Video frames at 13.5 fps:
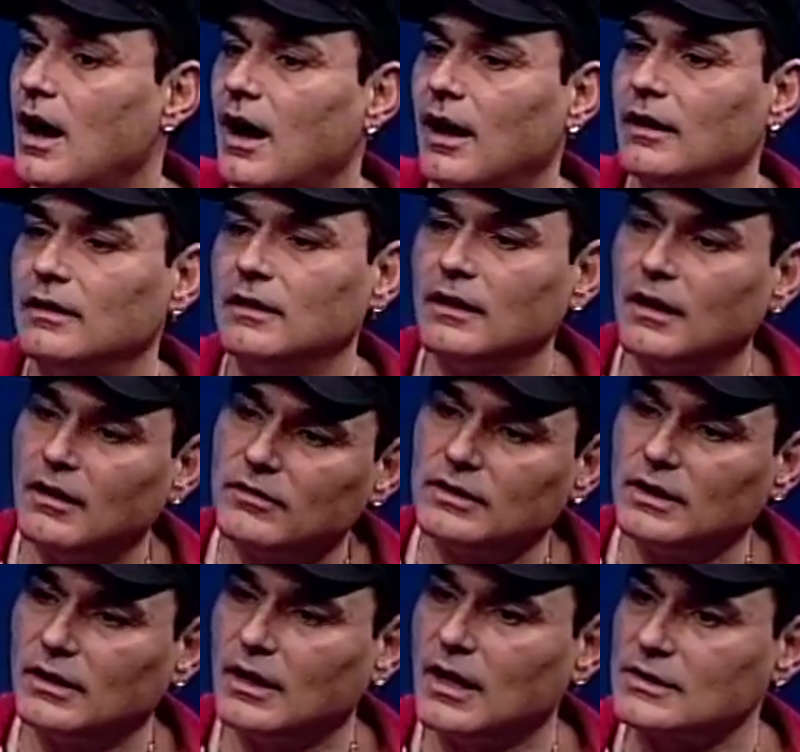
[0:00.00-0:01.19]
"I love
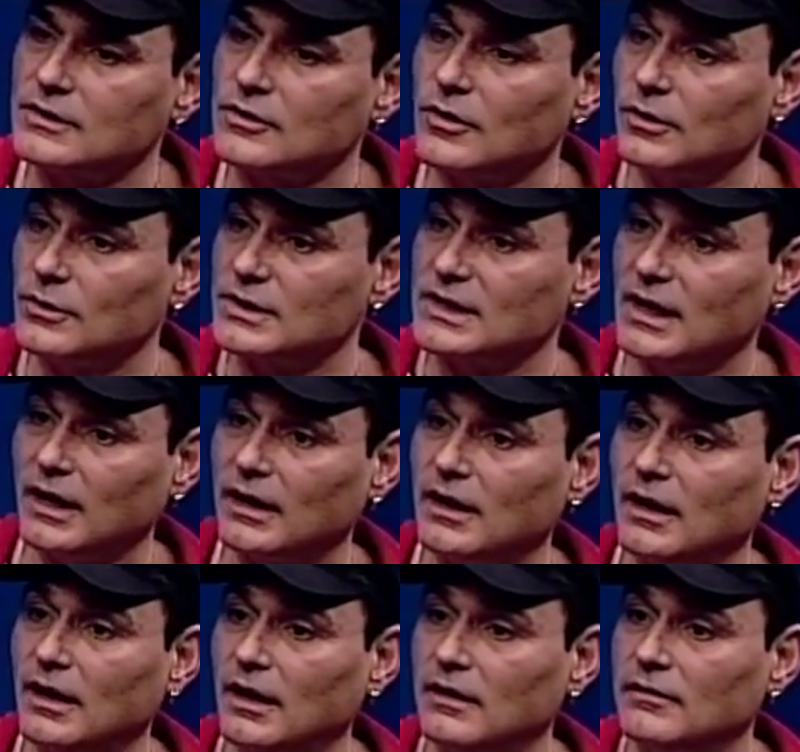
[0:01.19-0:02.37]
the last song you sang
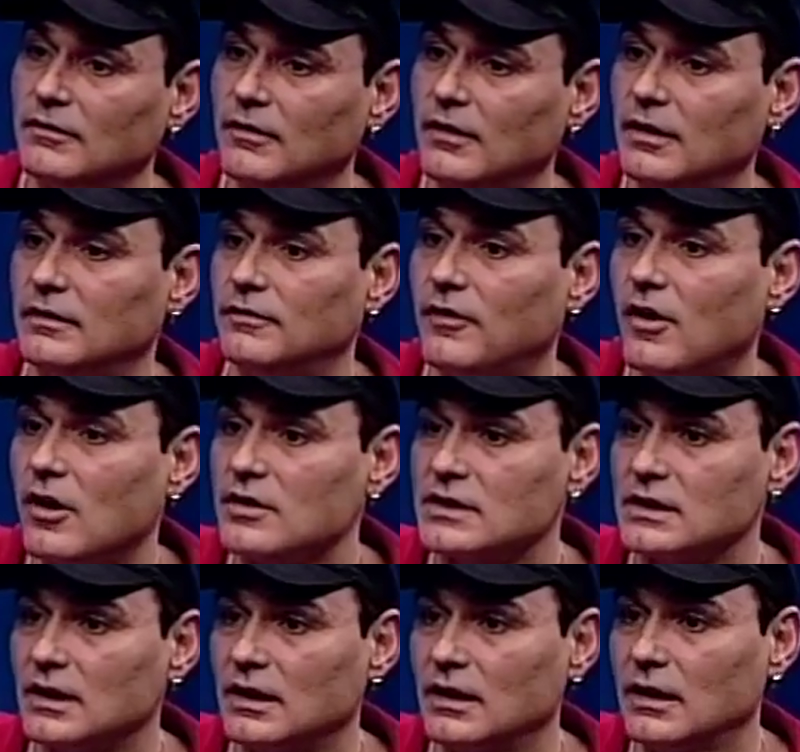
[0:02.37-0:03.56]
in
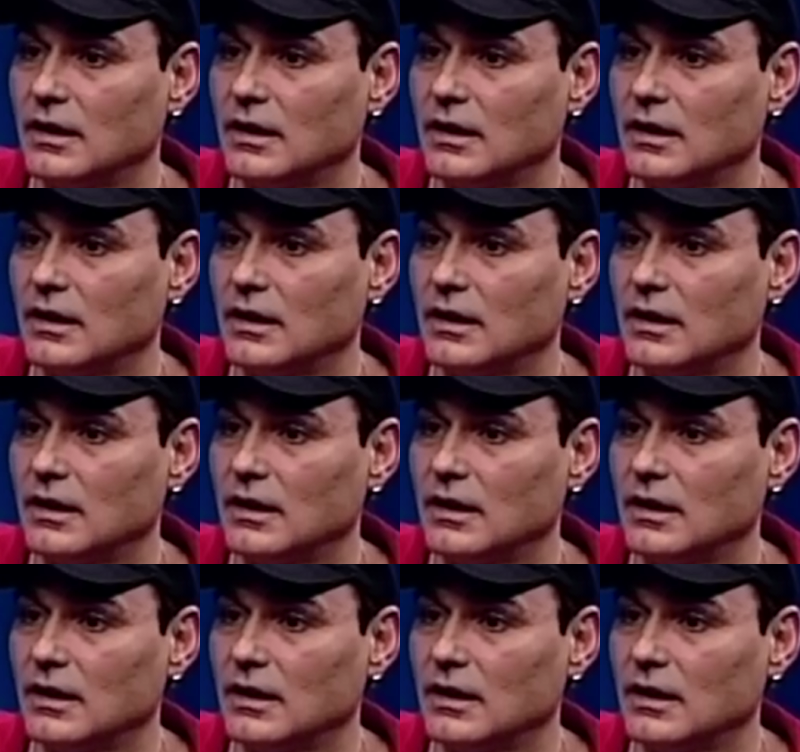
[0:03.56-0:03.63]
Farsi."